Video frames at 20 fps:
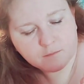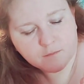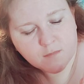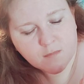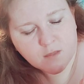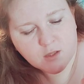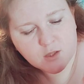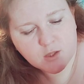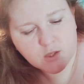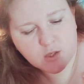
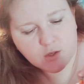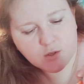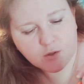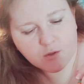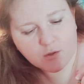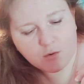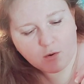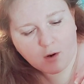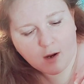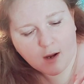
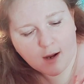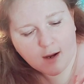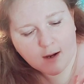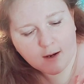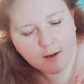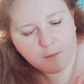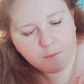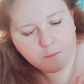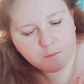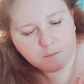do
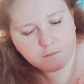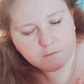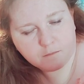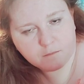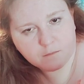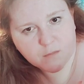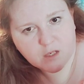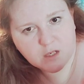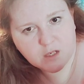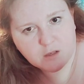
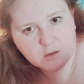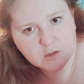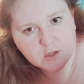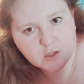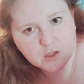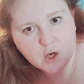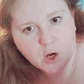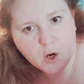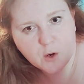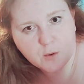
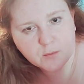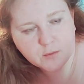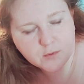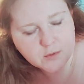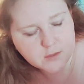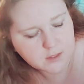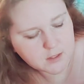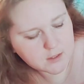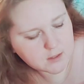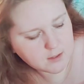
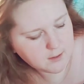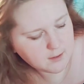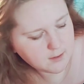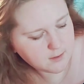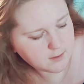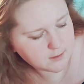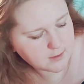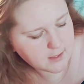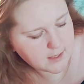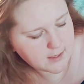stones,
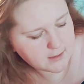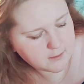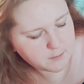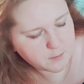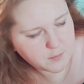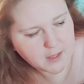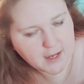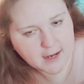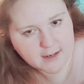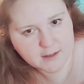like
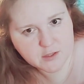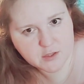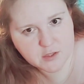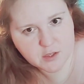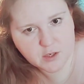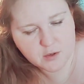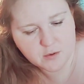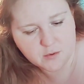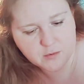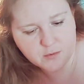black
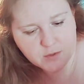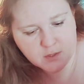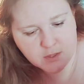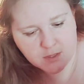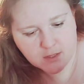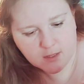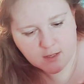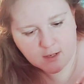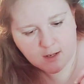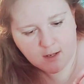
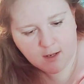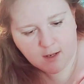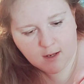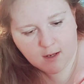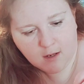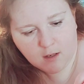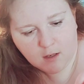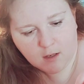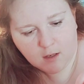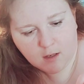stones,
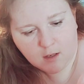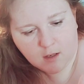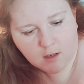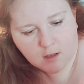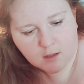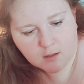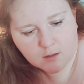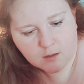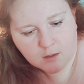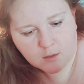
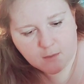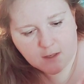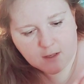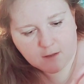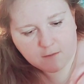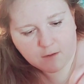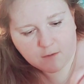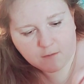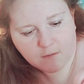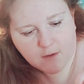to
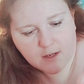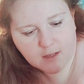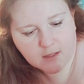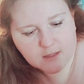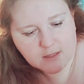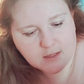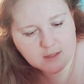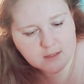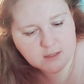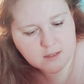make the
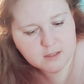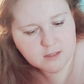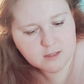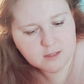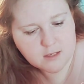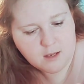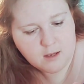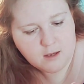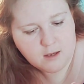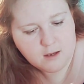faces.
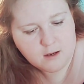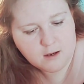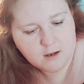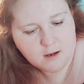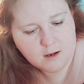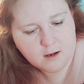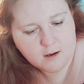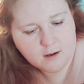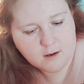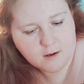
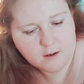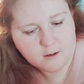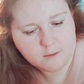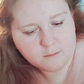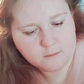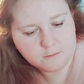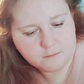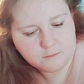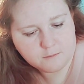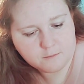
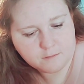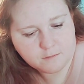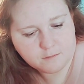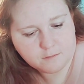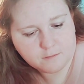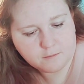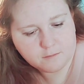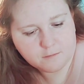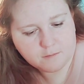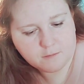
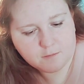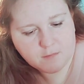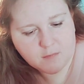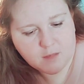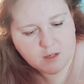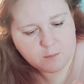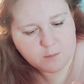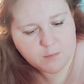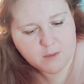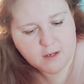
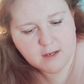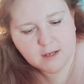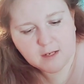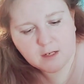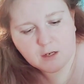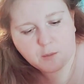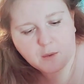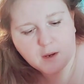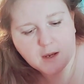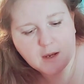But
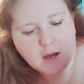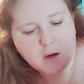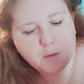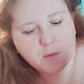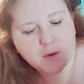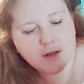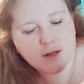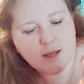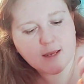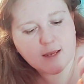anyway, I
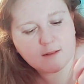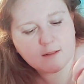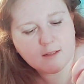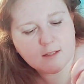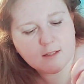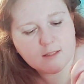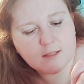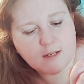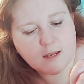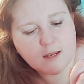want to at
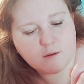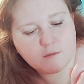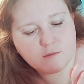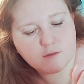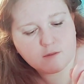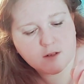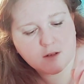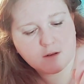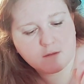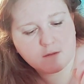least get
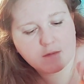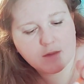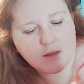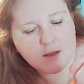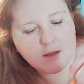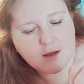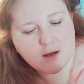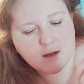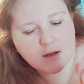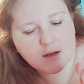rid of
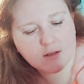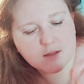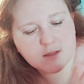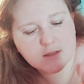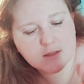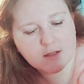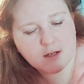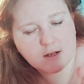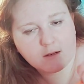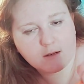the
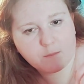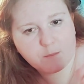stamp